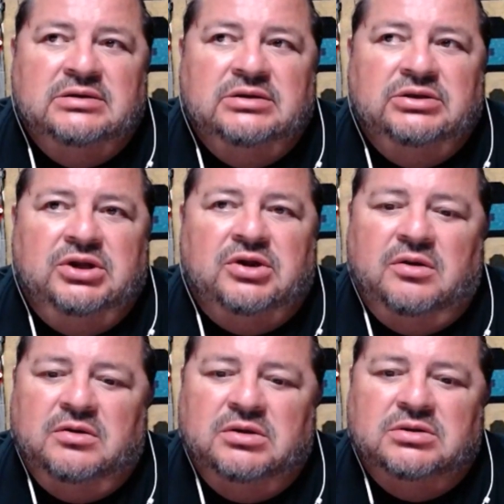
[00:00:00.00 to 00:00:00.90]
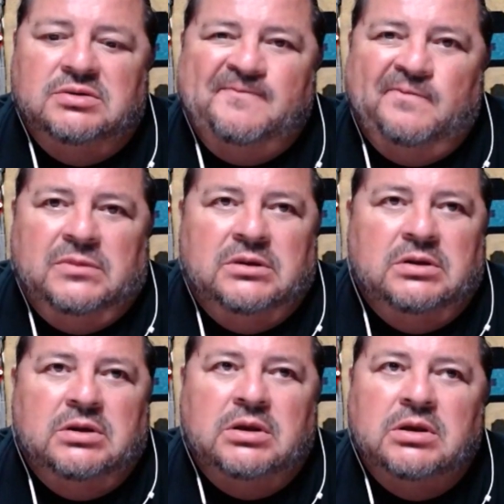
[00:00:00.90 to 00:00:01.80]
You know,
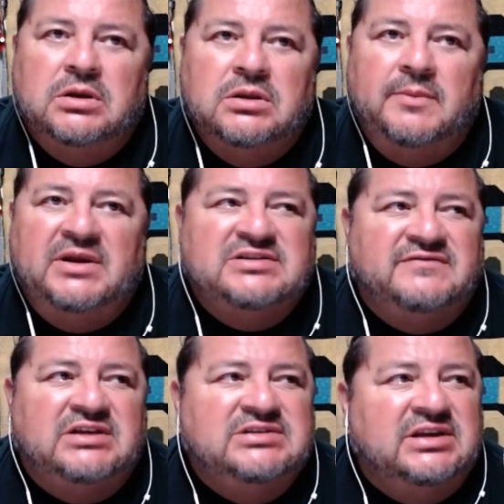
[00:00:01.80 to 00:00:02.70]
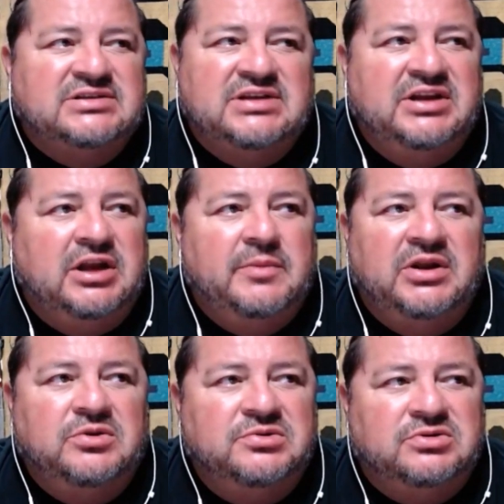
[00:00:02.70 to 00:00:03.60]
the best advice I can say to
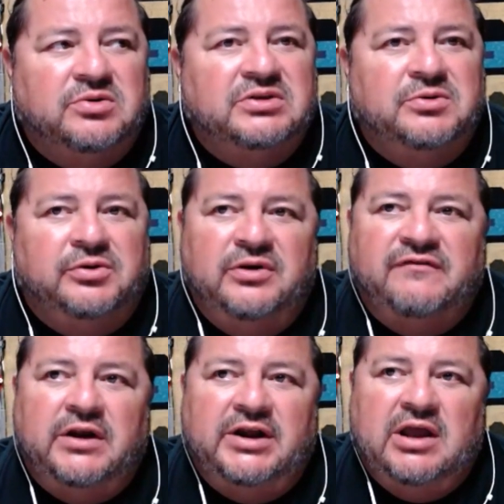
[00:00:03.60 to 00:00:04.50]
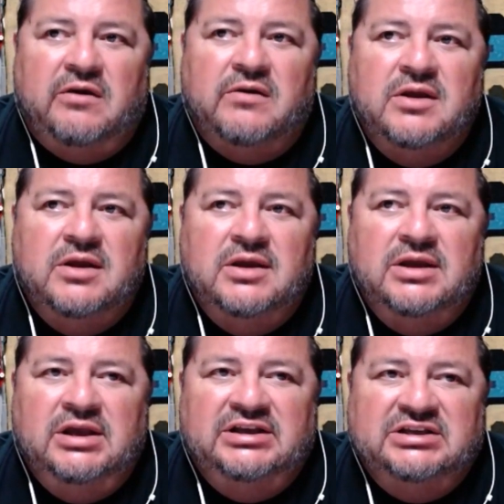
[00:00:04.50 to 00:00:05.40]
anybody who's going through grief right now
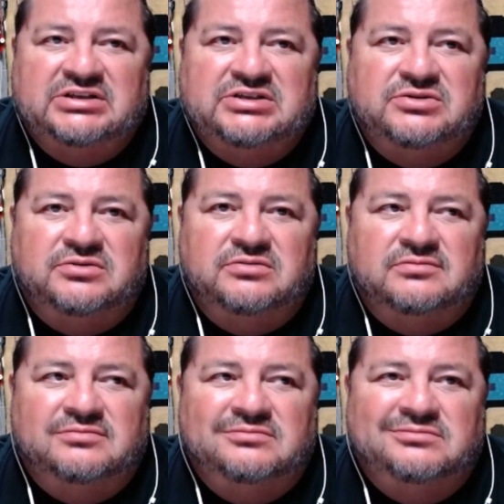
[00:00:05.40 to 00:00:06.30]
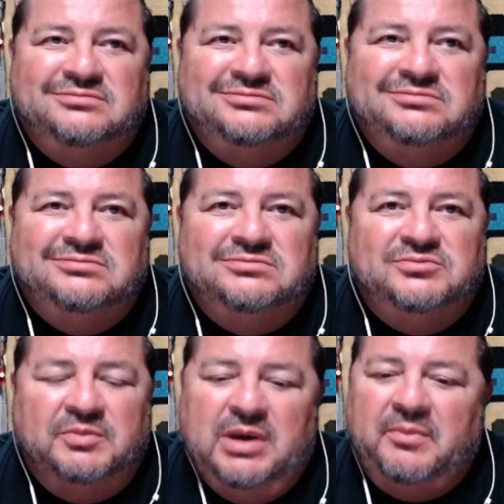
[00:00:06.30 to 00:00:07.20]
is to
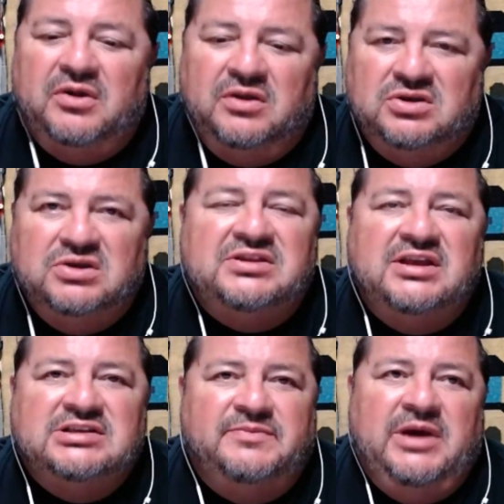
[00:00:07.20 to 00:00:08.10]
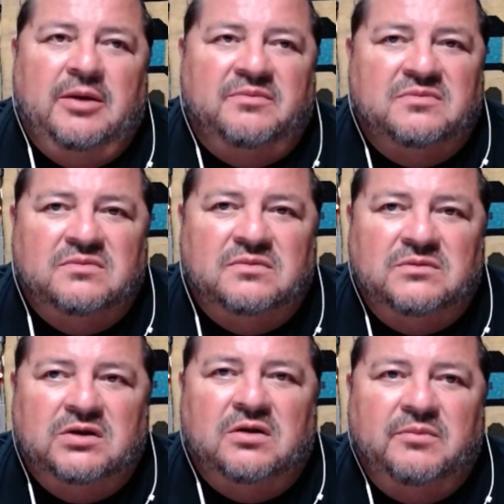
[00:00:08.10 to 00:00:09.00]
remember the good things about them,
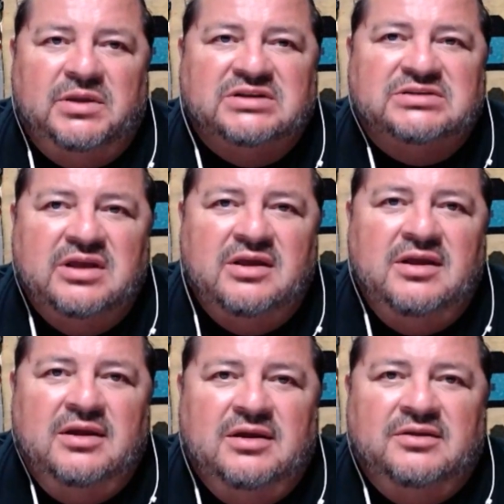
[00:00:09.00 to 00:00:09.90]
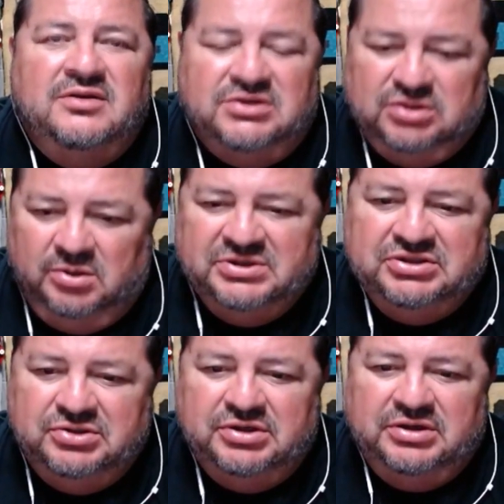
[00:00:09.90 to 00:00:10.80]
you know, because there's always
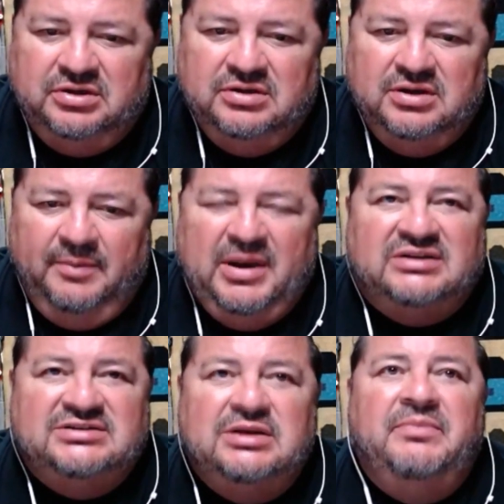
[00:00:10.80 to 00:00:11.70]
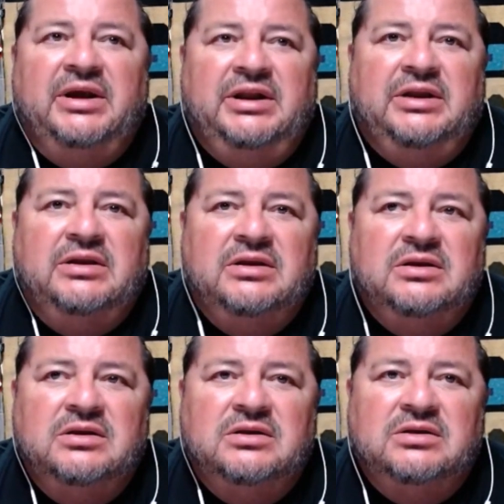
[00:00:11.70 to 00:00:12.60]
good about somebody
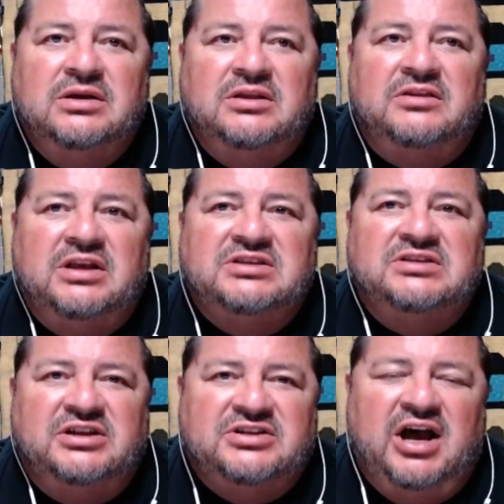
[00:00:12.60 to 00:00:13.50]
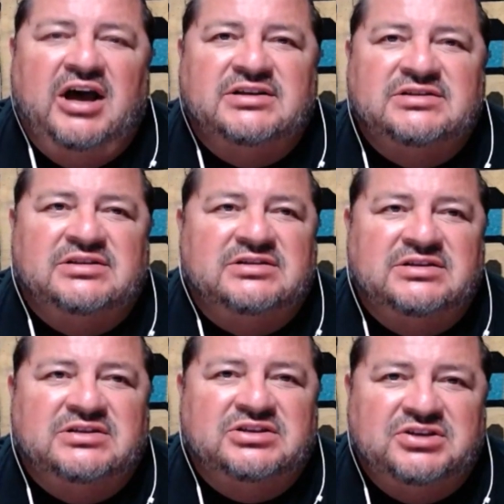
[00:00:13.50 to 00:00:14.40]
and the things that they taught us and the
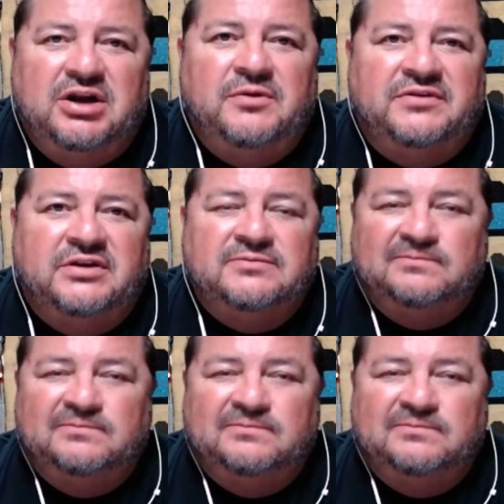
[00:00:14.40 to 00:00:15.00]
things they shared with us.